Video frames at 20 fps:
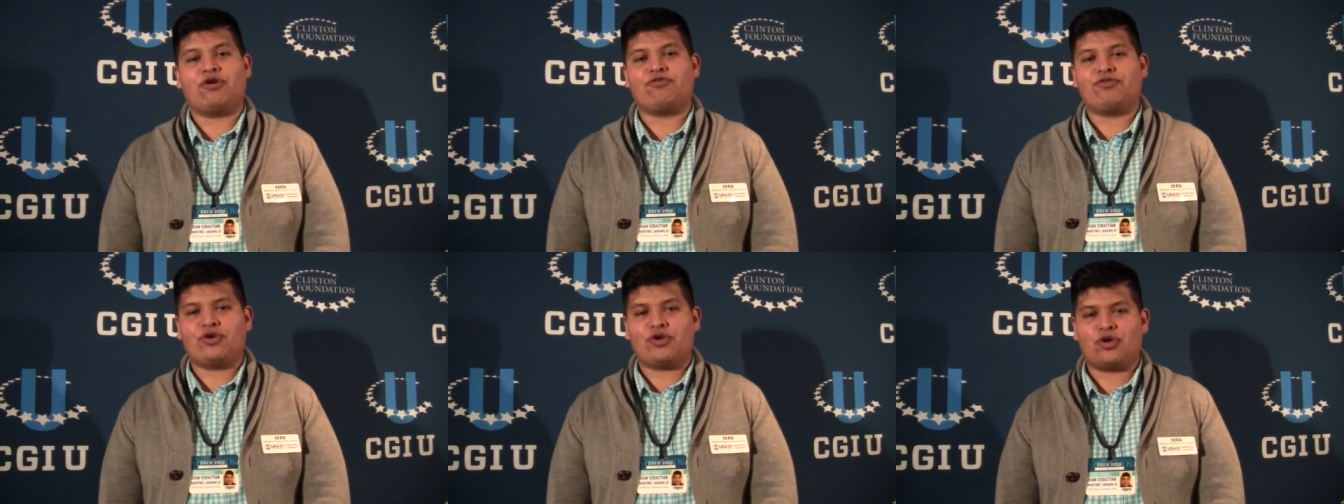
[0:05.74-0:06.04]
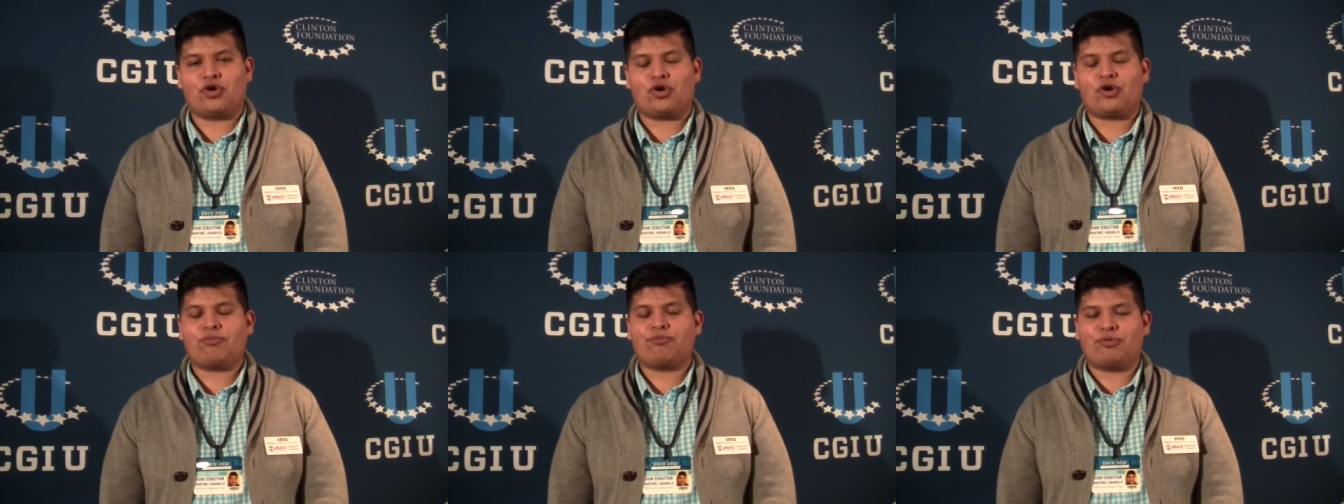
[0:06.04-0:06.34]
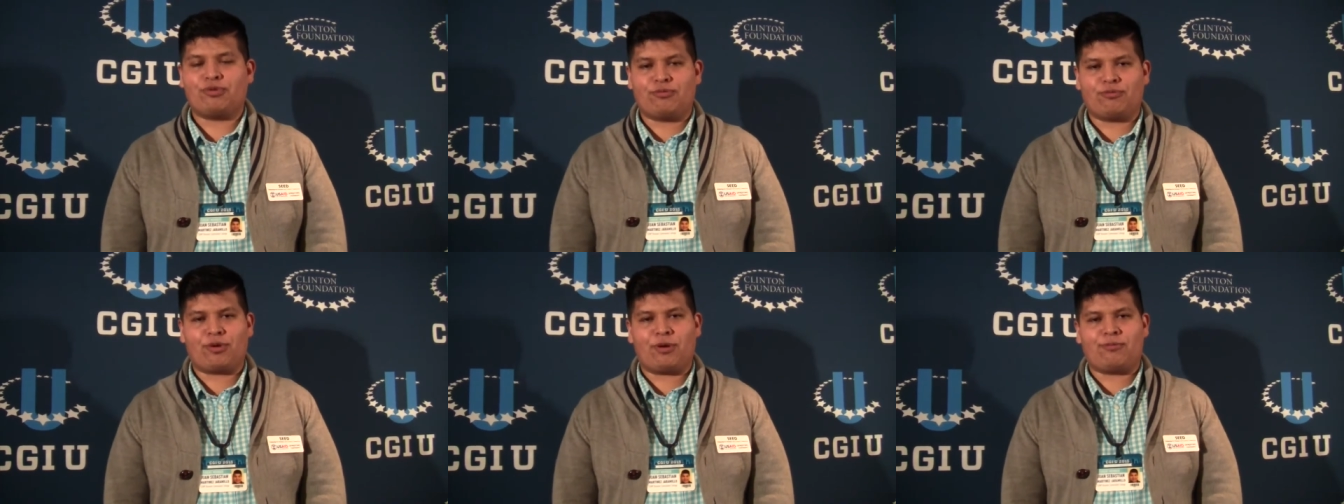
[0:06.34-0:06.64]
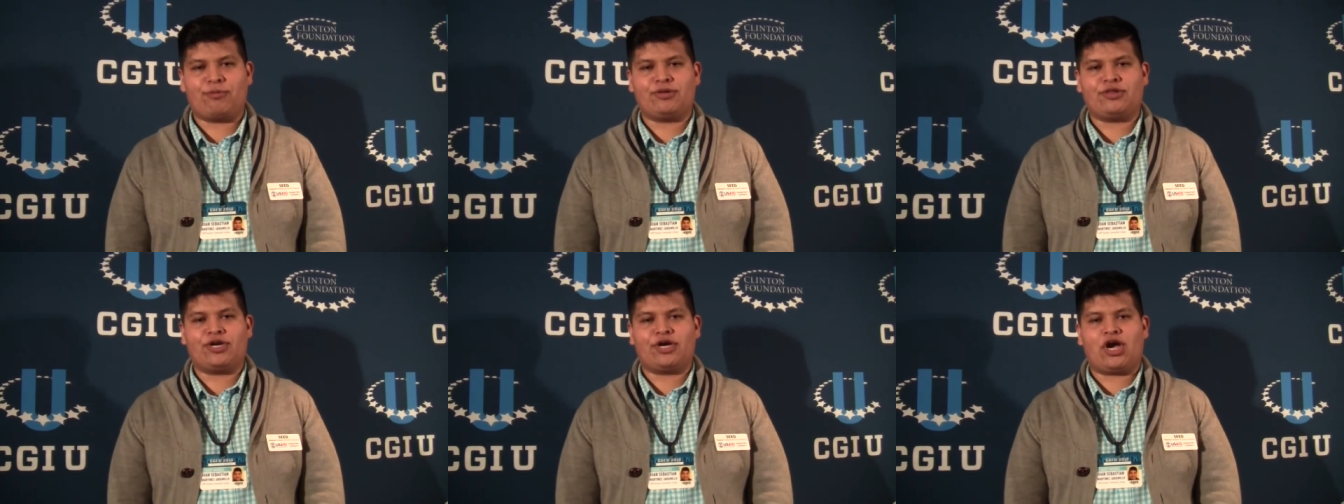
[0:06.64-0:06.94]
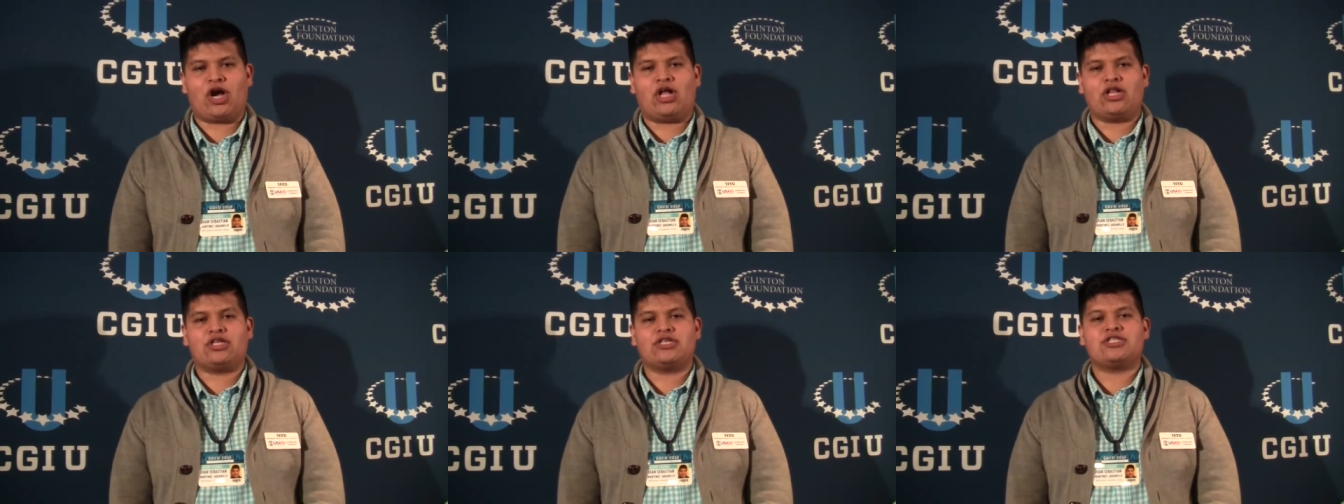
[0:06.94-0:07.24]
of New York Broome Community
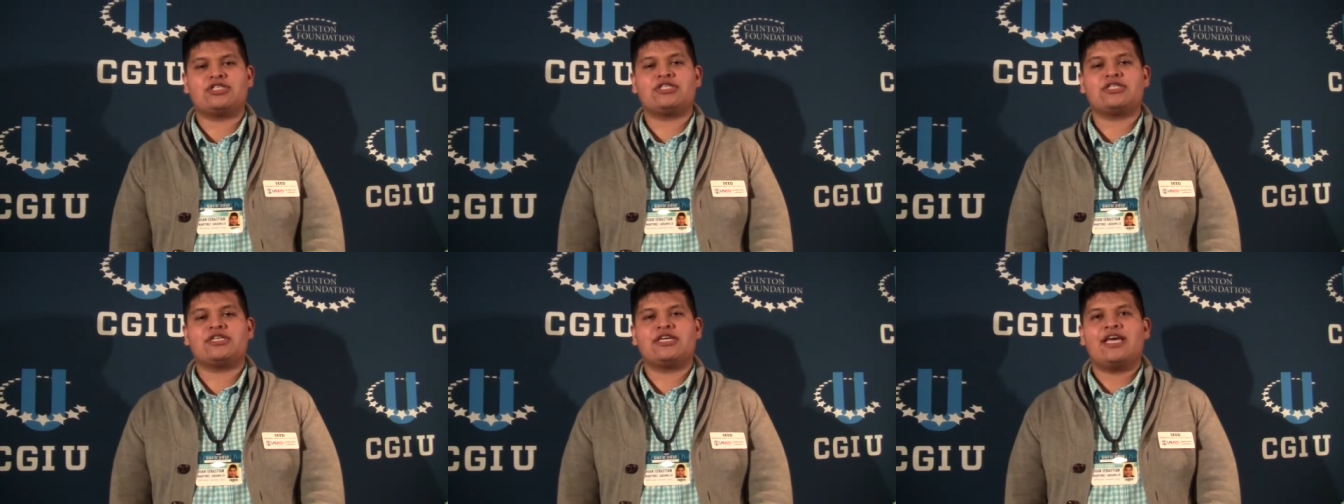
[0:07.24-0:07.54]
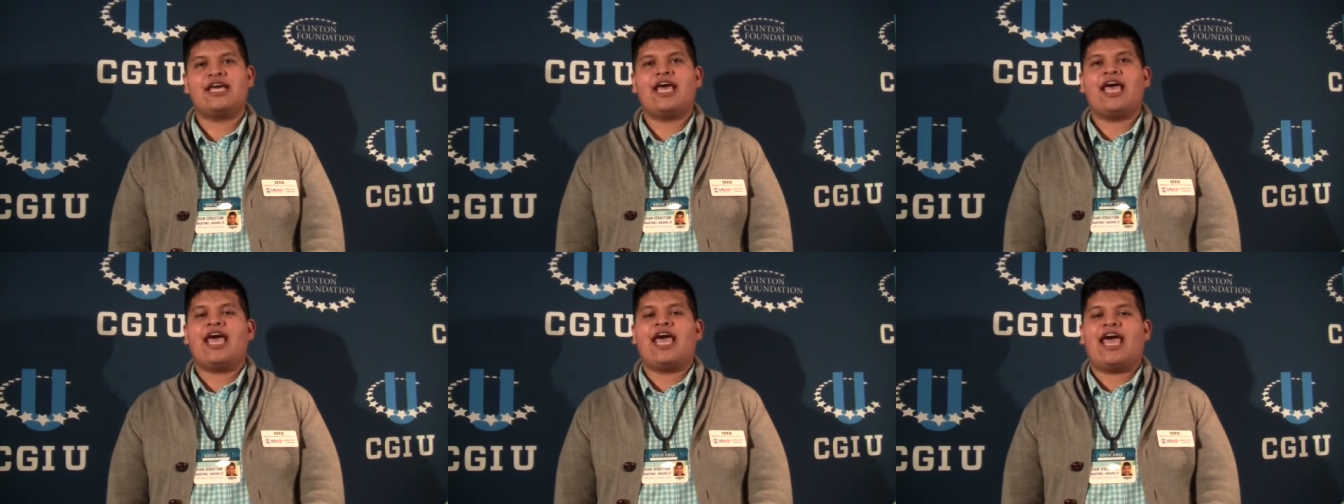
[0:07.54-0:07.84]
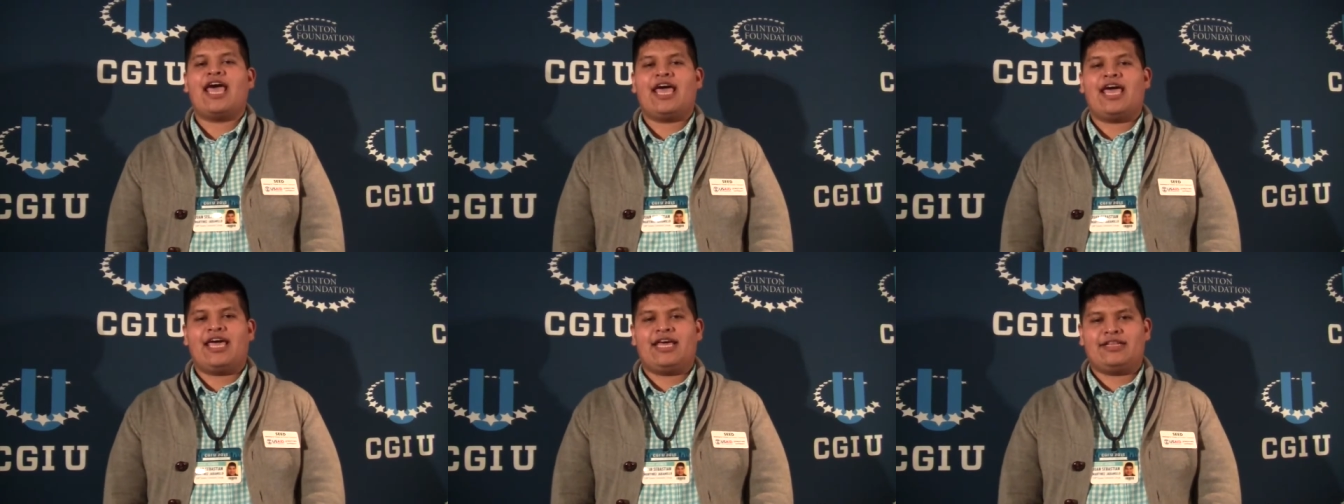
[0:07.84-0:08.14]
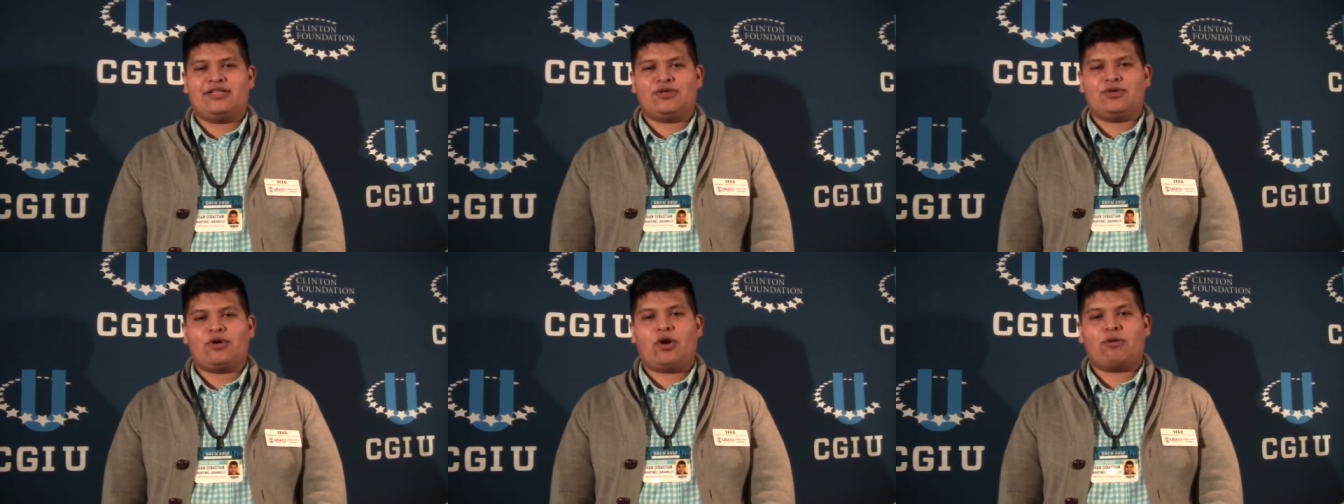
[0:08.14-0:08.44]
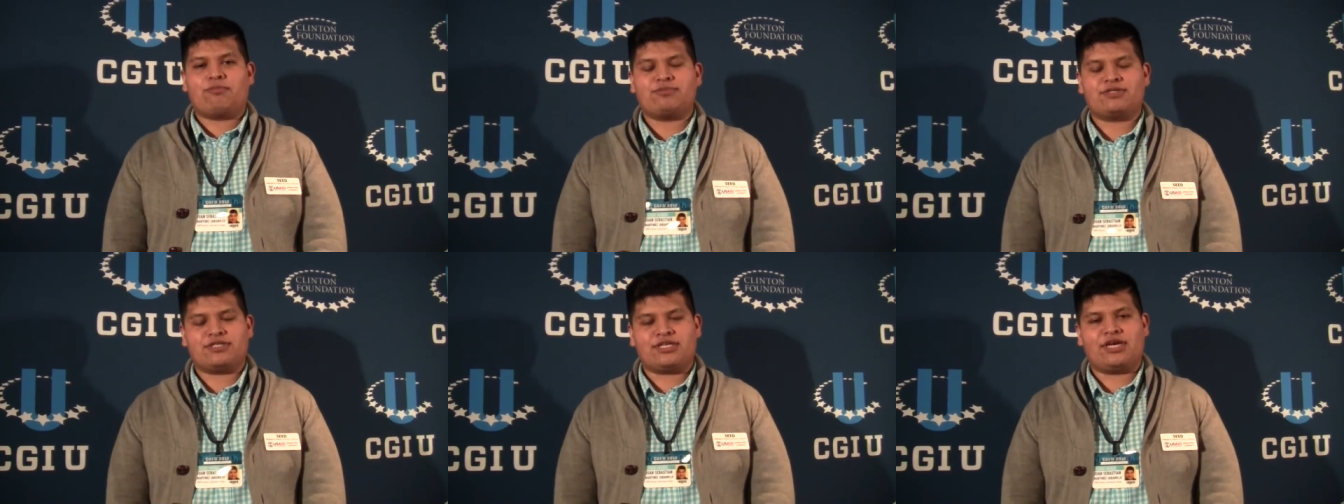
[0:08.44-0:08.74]
College in
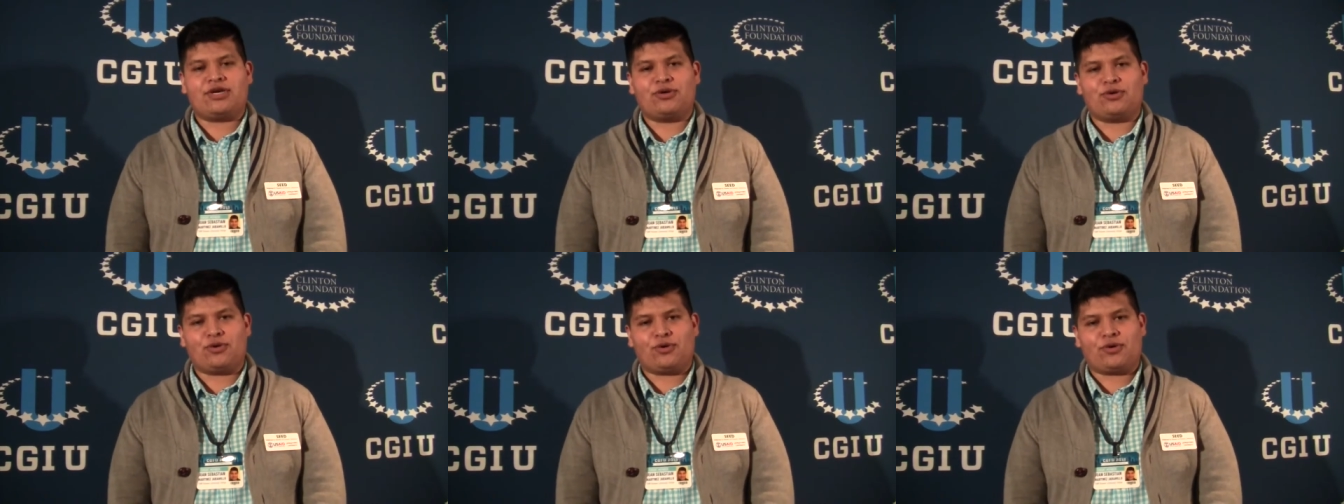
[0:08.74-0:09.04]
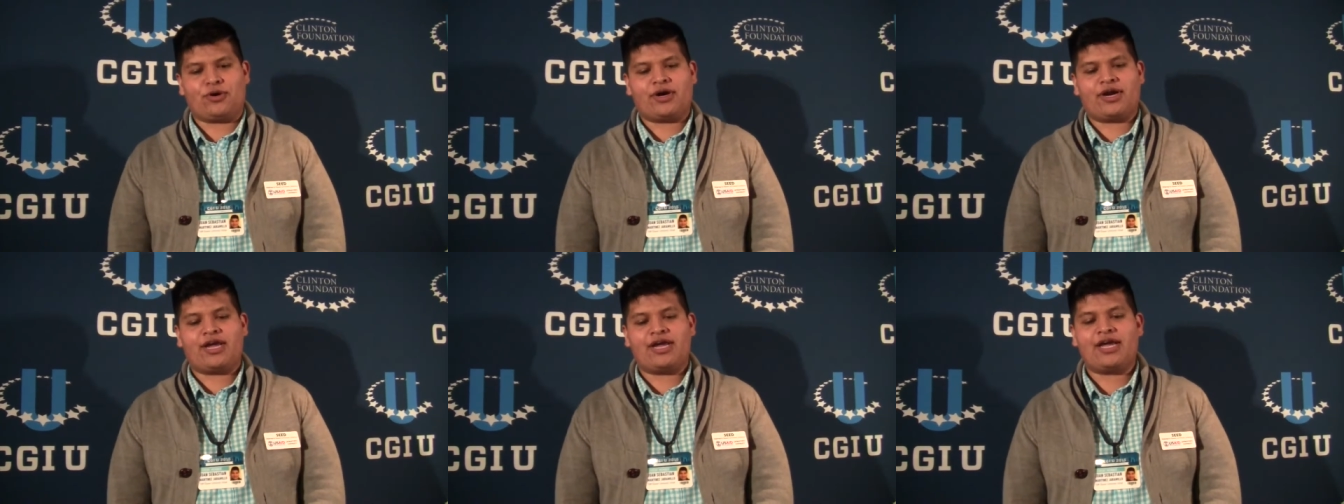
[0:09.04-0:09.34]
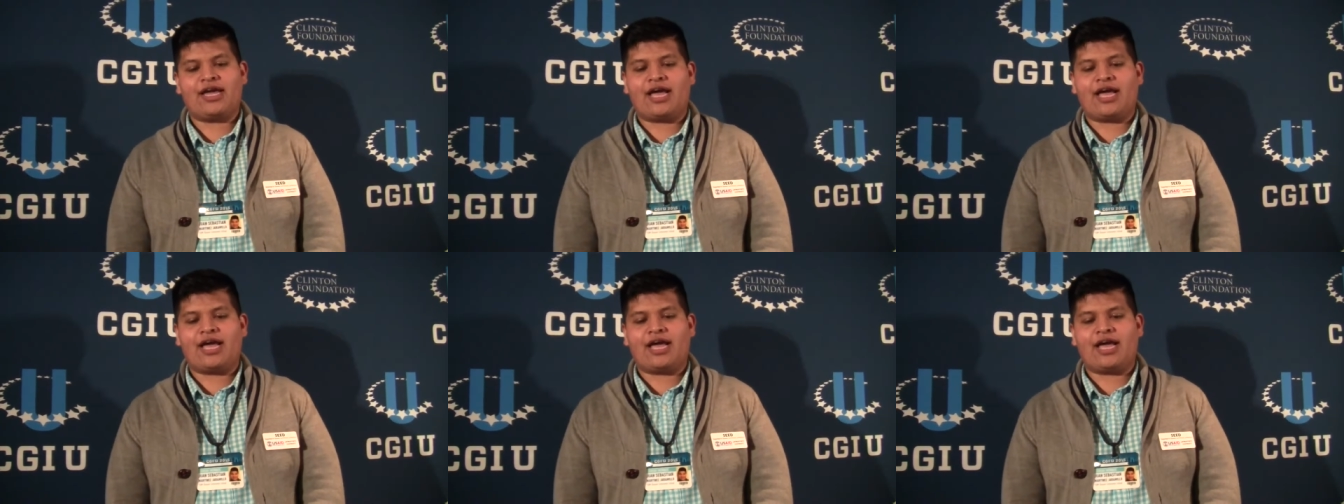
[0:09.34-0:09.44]
upstate New York.